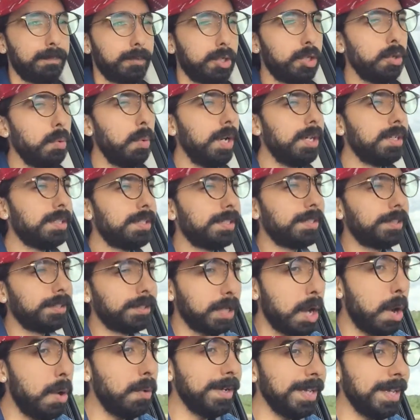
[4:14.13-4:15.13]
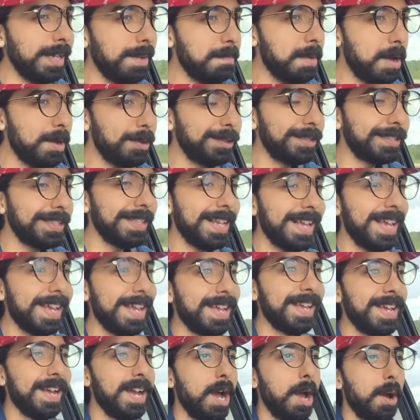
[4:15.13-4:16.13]
towards Sony
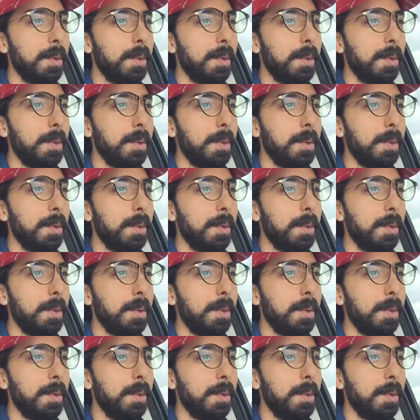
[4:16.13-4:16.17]
mostly